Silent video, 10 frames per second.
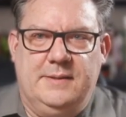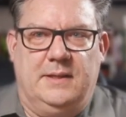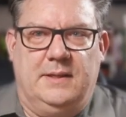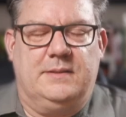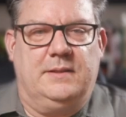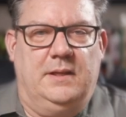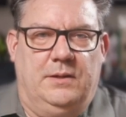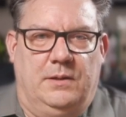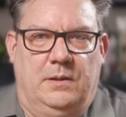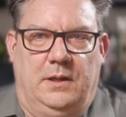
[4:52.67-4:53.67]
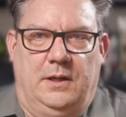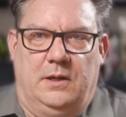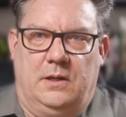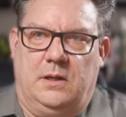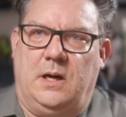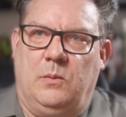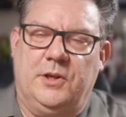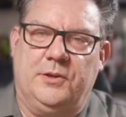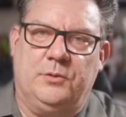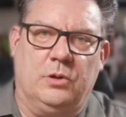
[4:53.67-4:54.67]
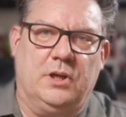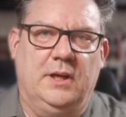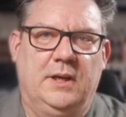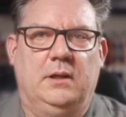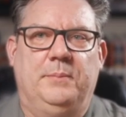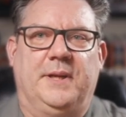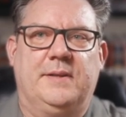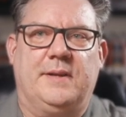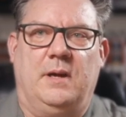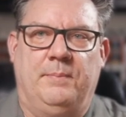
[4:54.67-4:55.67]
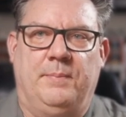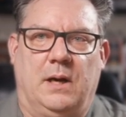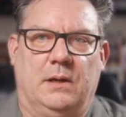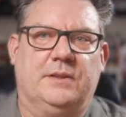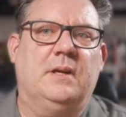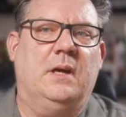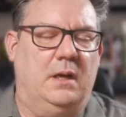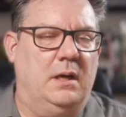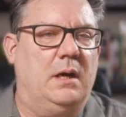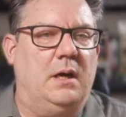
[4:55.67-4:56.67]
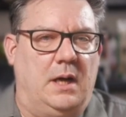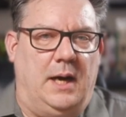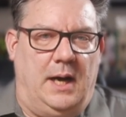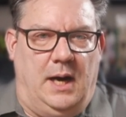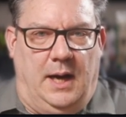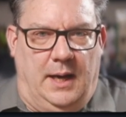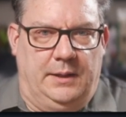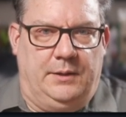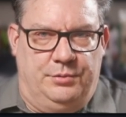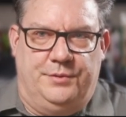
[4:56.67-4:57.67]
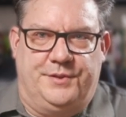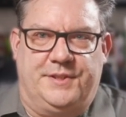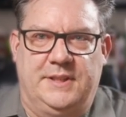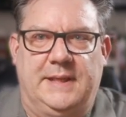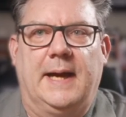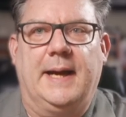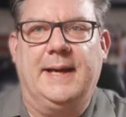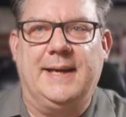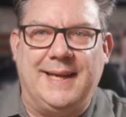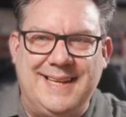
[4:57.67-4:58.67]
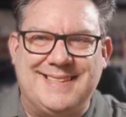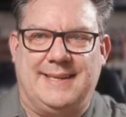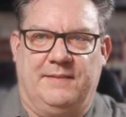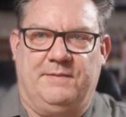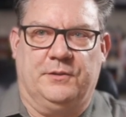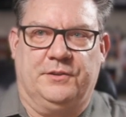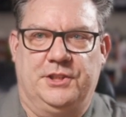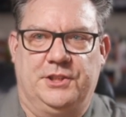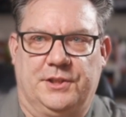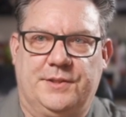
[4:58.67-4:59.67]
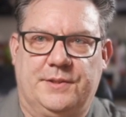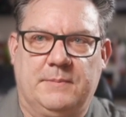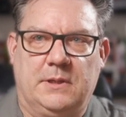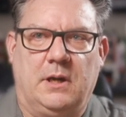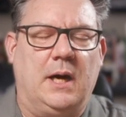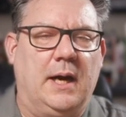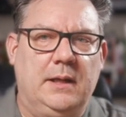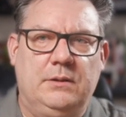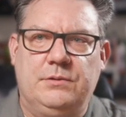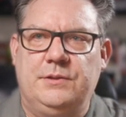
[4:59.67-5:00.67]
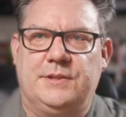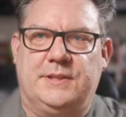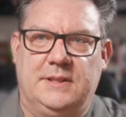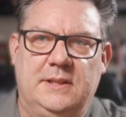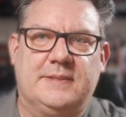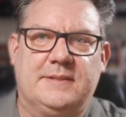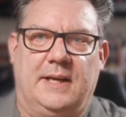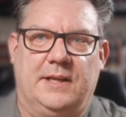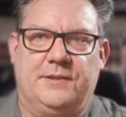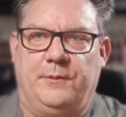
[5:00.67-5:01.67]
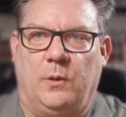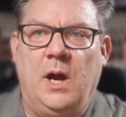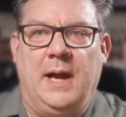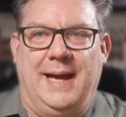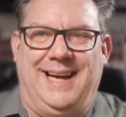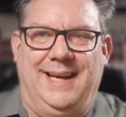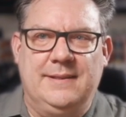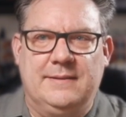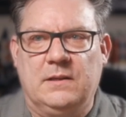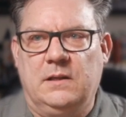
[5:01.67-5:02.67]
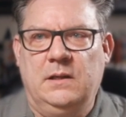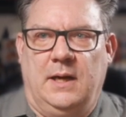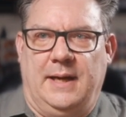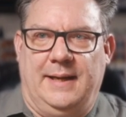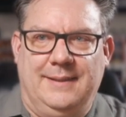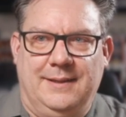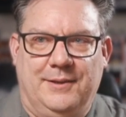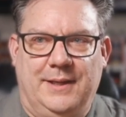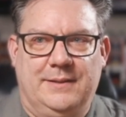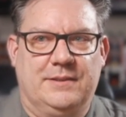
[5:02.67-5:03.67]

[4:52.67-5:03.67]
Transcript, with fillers: I said earlier, I want to talk a little bit about I two C and its advantages. Now, I two C stands for Enter Integrated